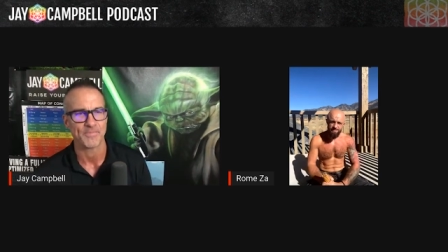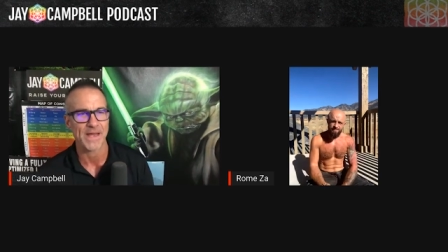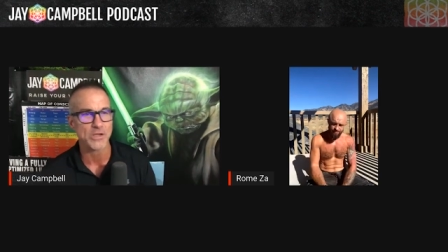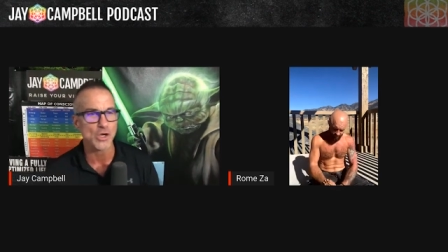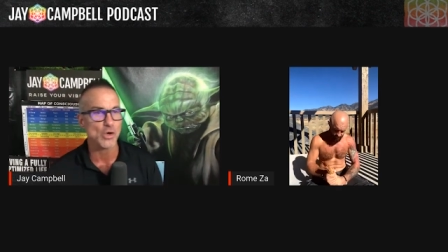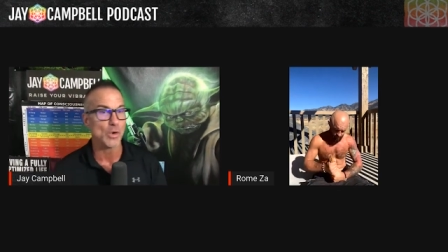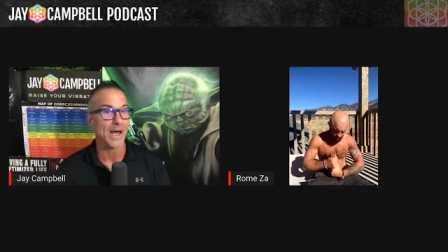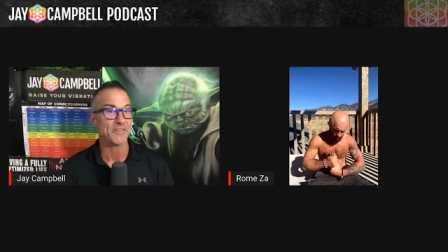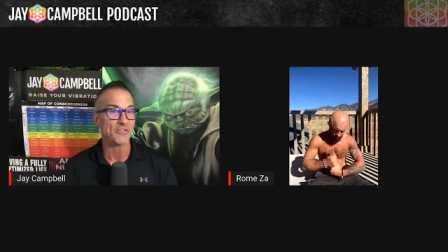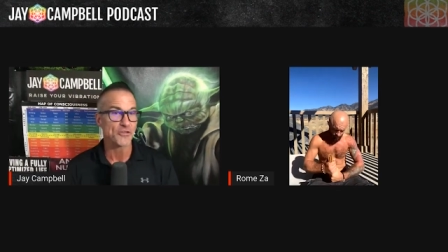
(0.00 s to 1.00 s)
And you,
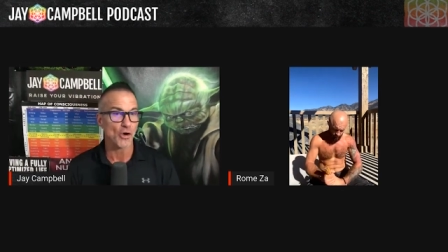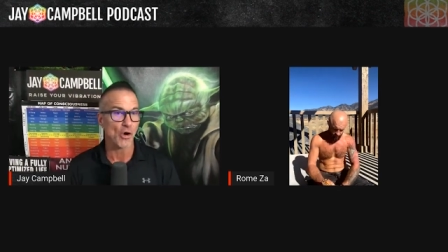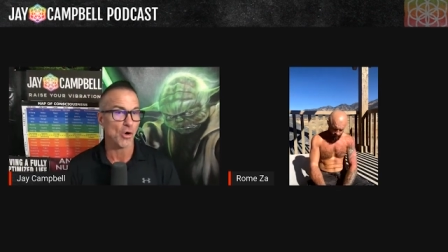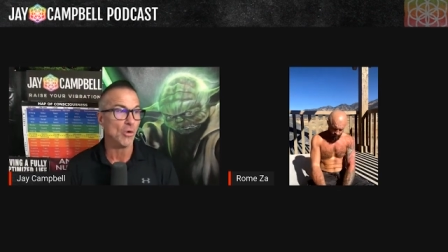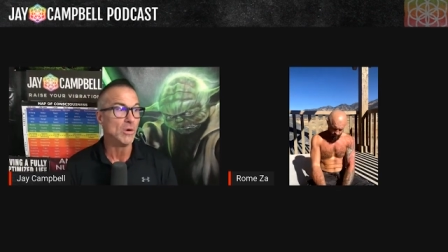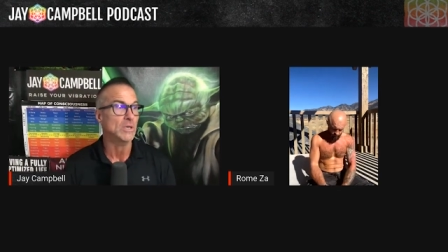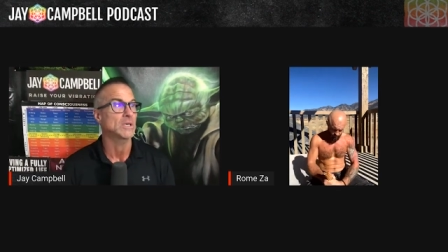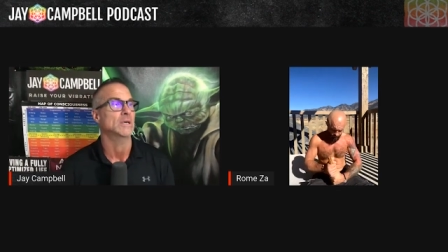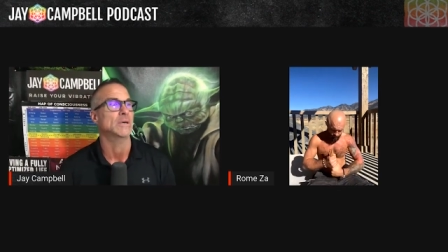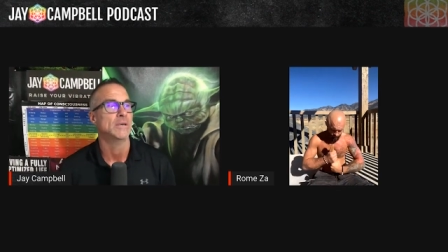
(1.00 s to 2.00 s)
as a soul,
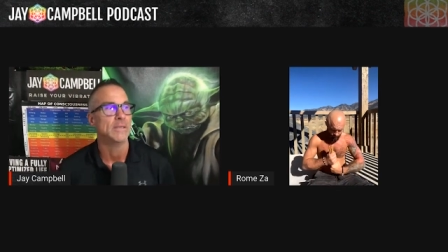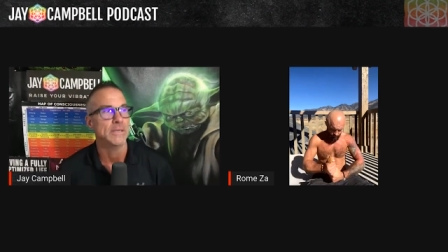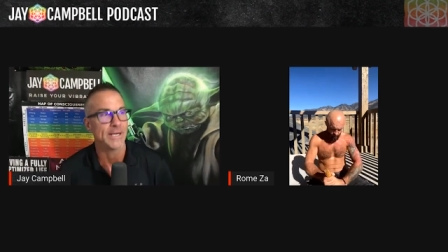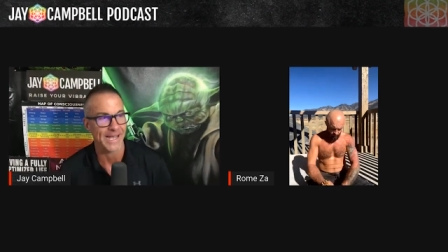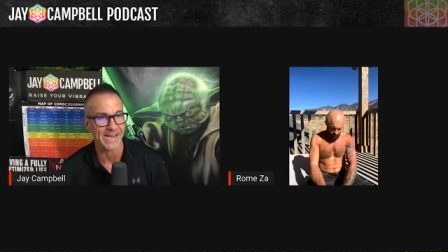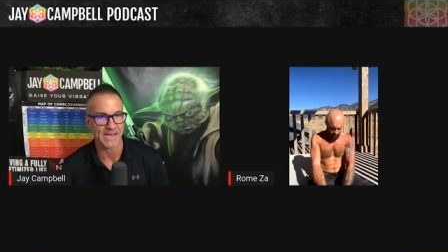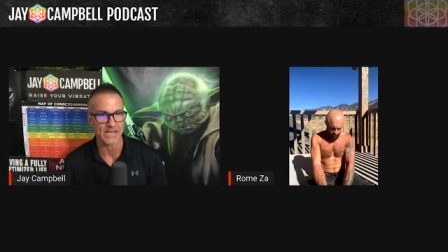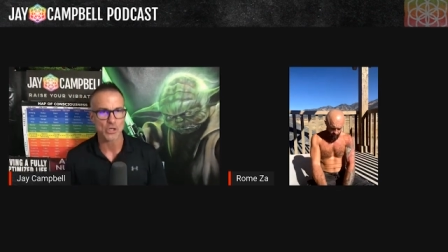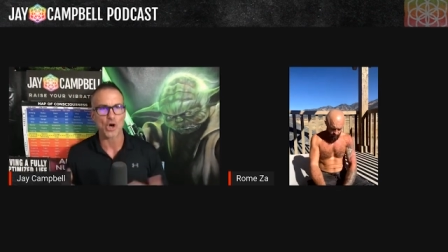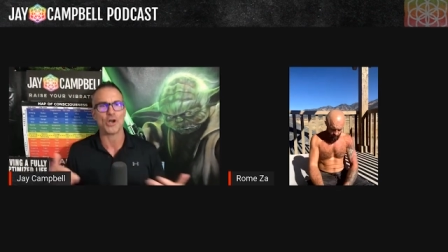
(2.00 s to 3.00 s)
again,
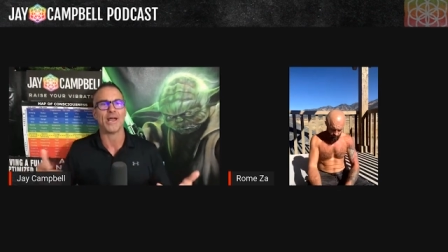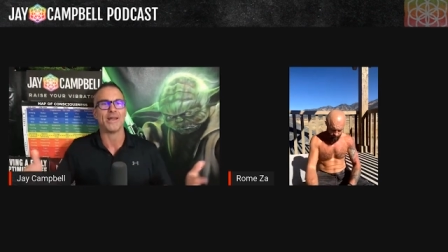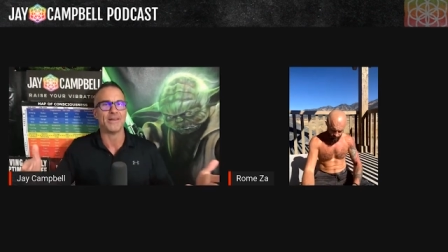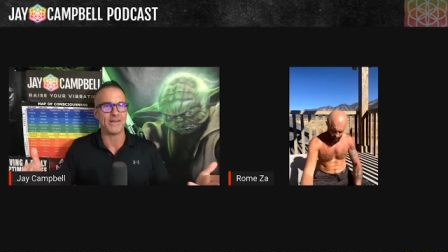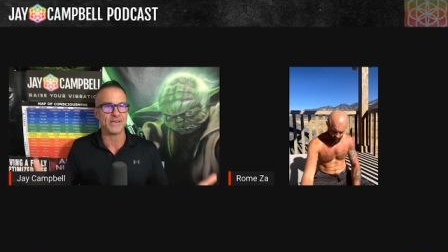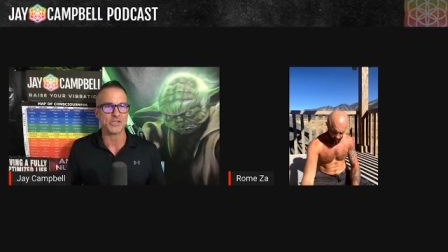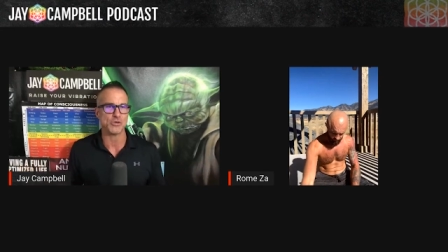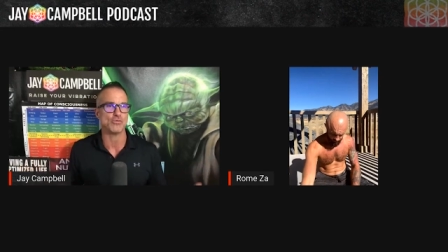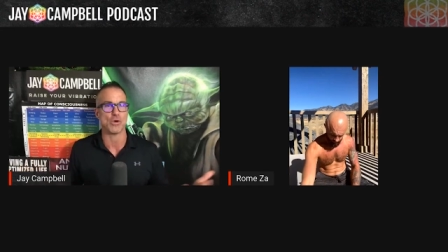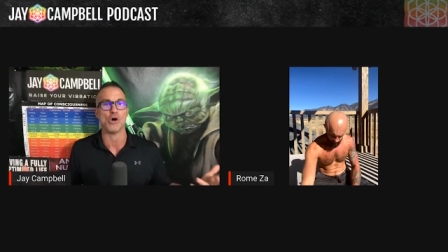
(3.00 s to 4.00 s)
incarnated
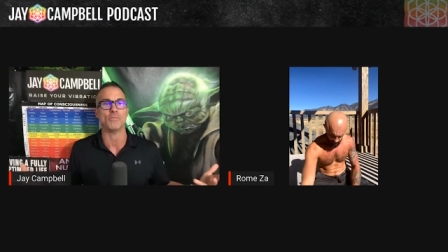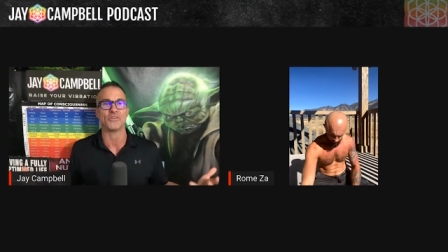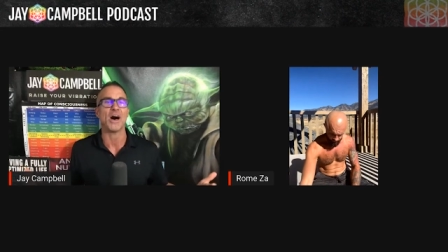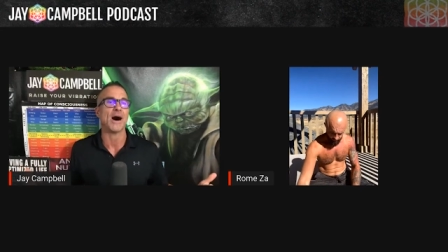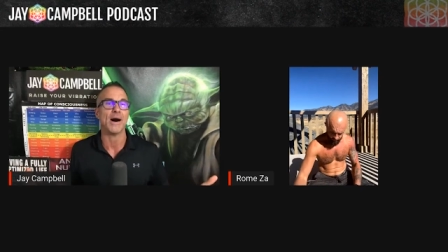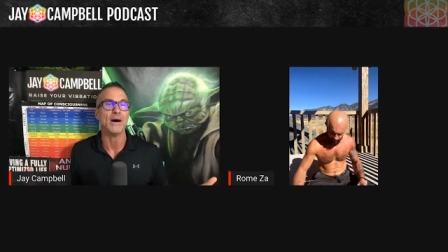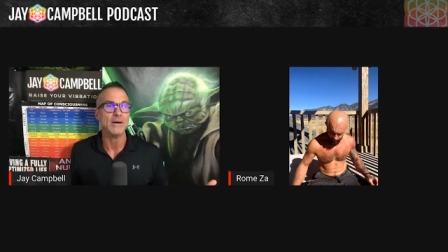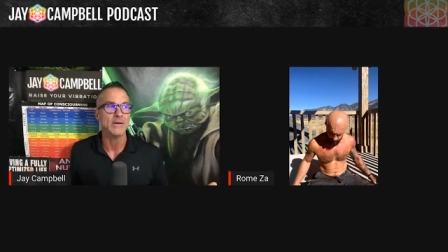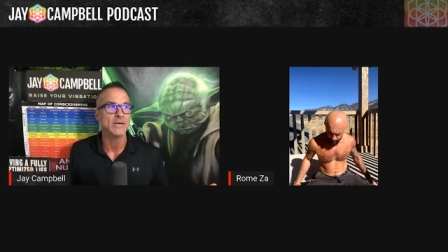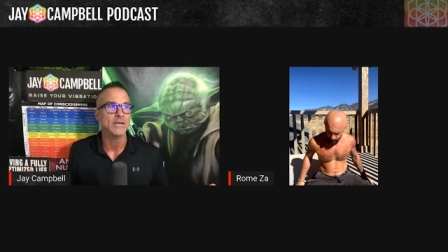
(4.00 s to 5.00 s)
into Rome Za
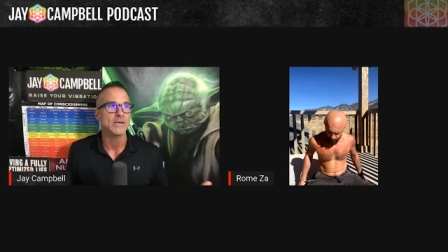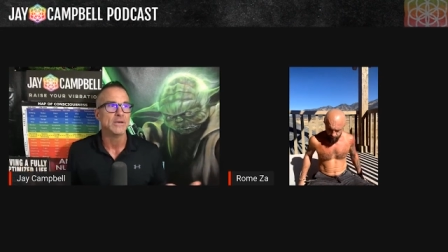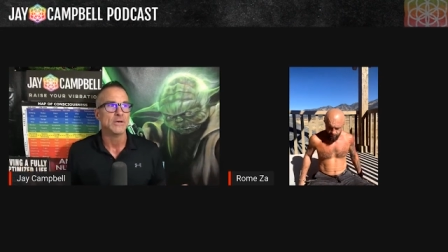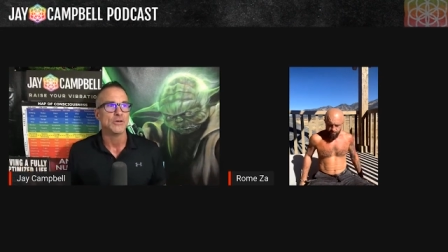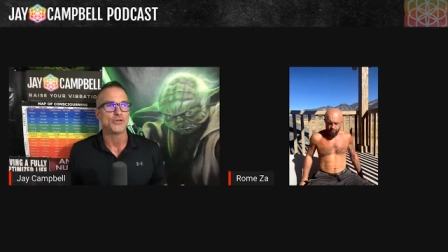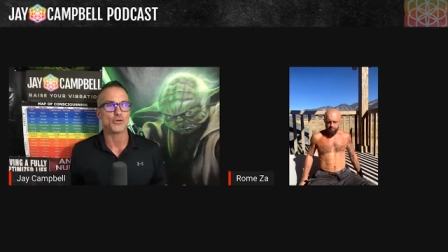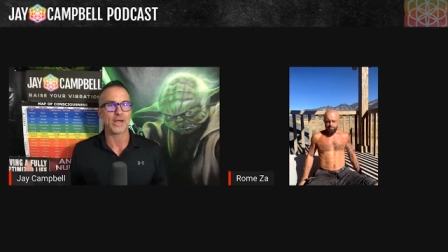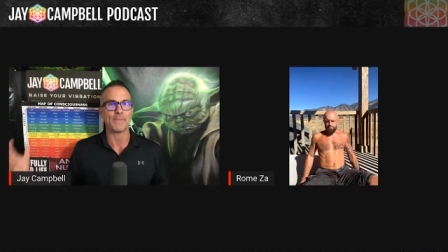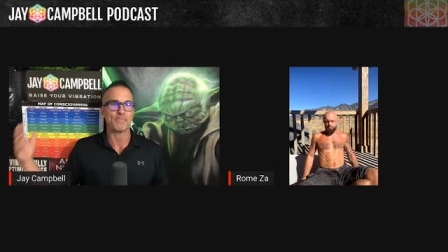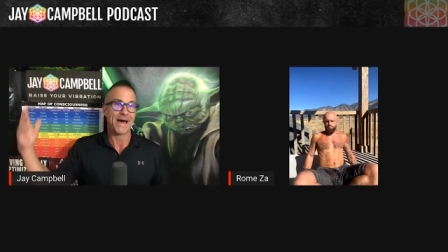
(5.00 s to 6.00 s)
to
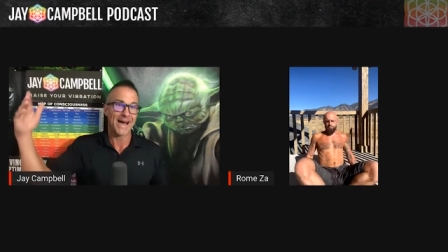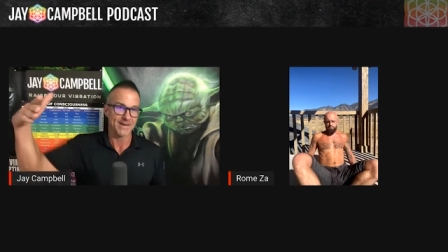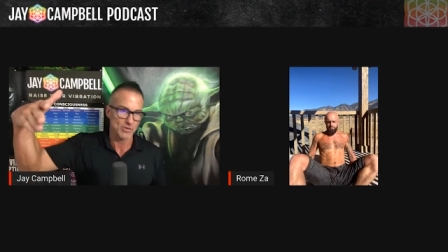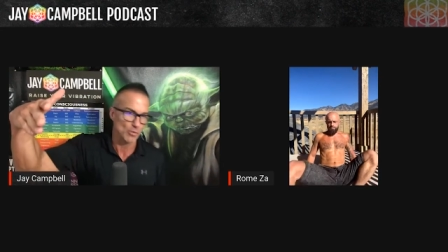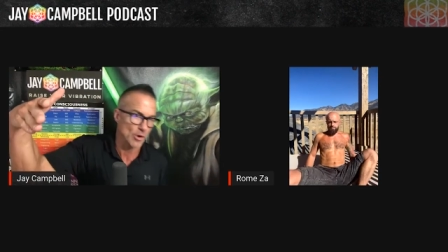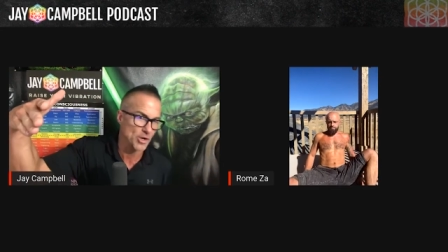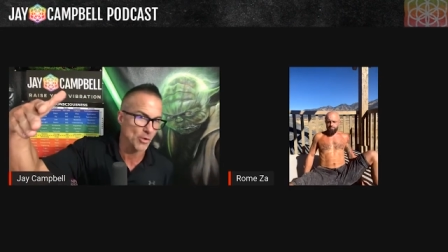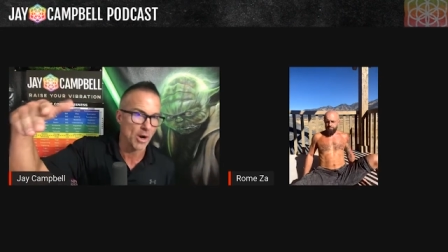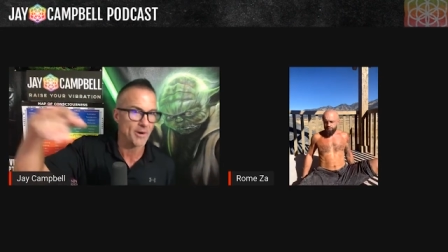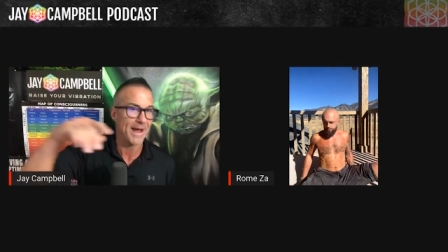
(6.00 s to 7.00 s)
get back to where you
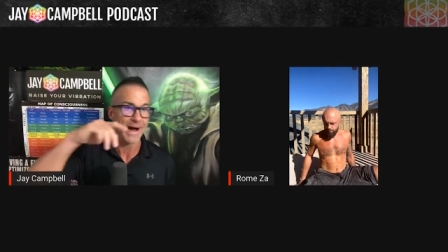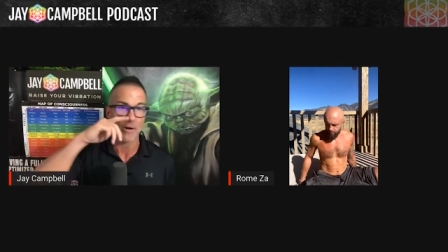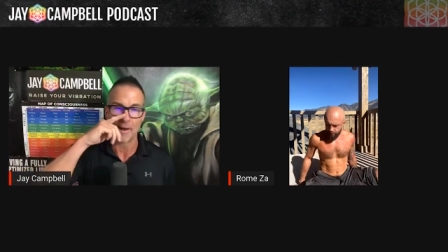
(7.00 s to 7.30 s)
are now.